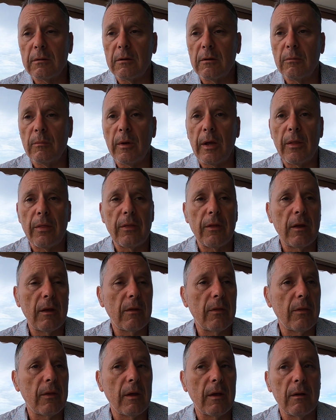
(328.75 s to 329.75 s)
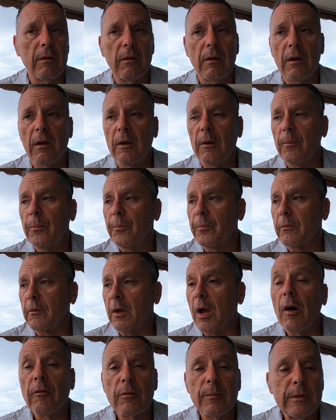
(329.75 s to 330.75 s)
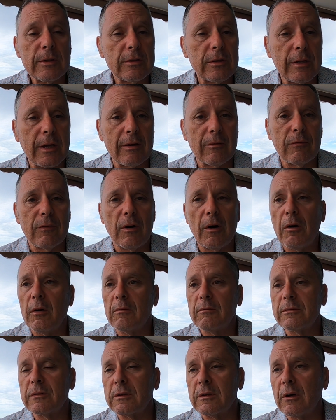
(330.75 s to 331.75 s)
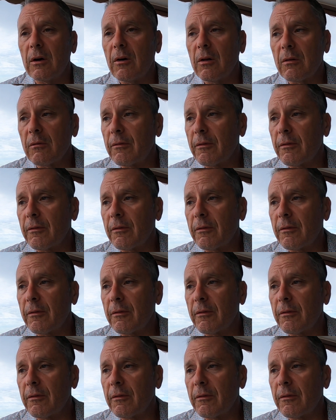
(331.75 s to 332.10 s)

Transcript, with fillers: You may think that government should get involved in all